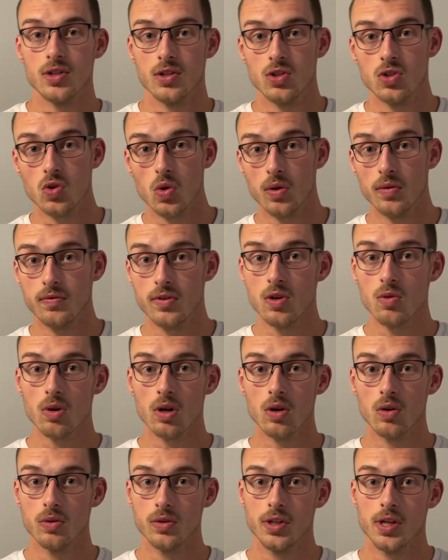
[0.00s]
So if you are
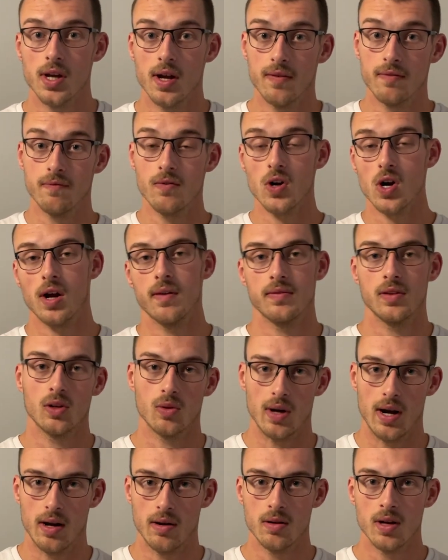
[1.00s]
only a foot off the
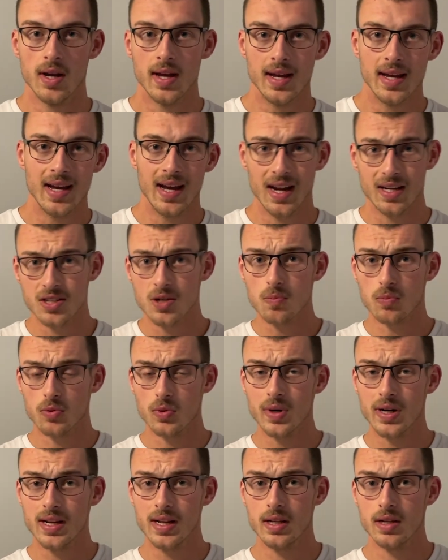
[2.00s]
ground, that's a
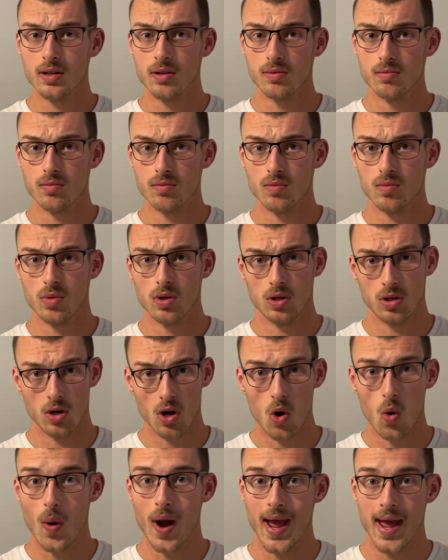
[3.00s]
pretty
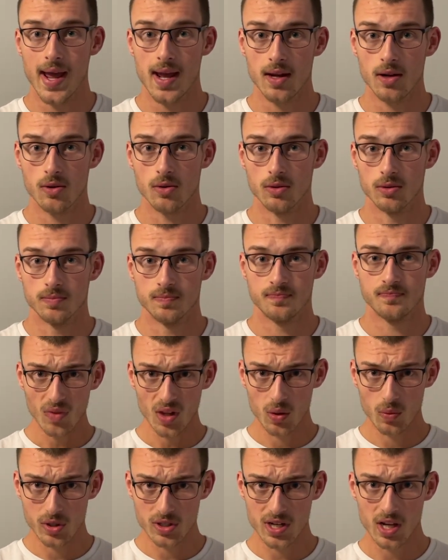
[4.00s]
low angle,
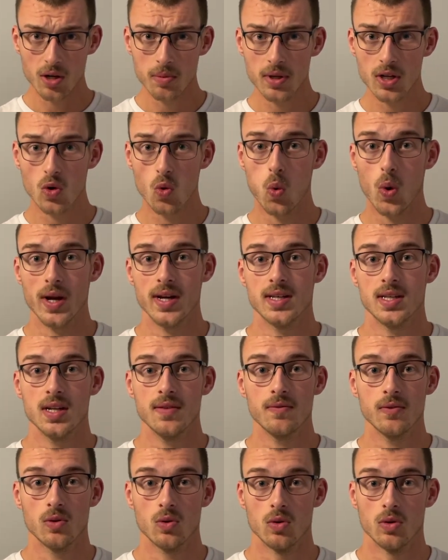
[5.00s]
which that'll be quite
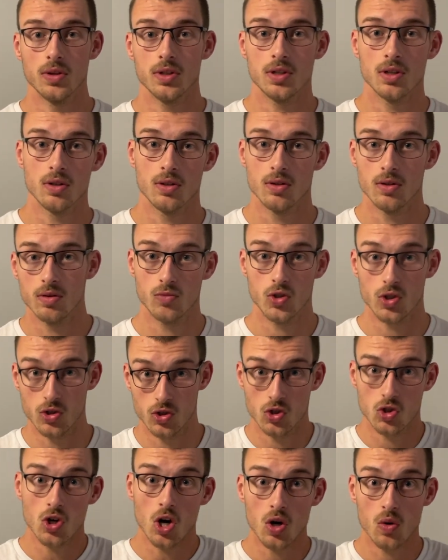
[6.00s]
difficult to
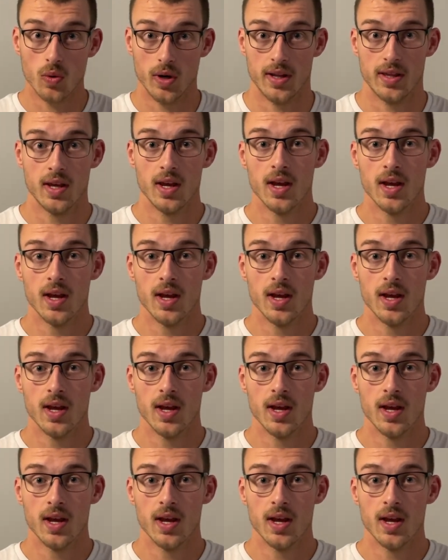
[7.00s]
start with.